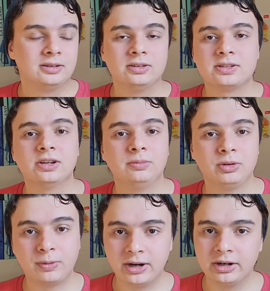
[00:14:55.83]
So
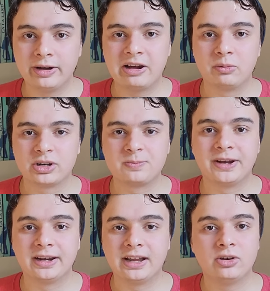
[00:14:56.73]
you probably know how it works
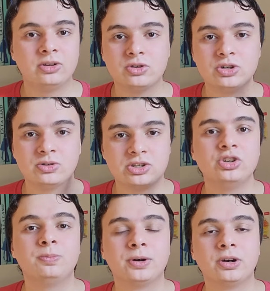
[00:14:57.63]
by now. You choose
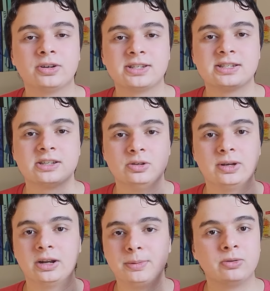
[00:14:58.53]
two perks, you
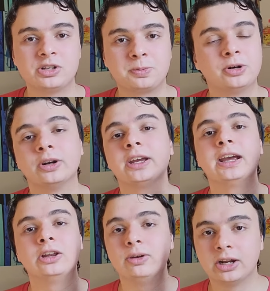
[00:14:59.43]
get a bonus perk
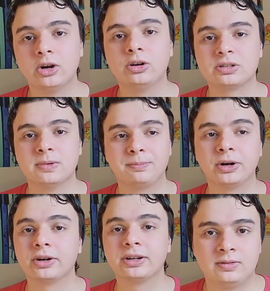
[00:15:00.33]
and you get an ultimate
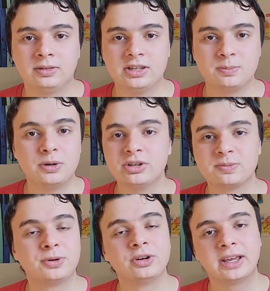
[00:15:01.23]
perk. This bonus
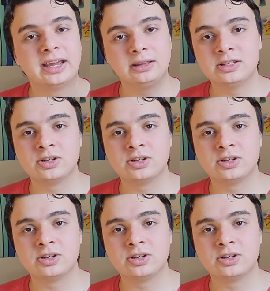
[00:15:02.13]
perk and this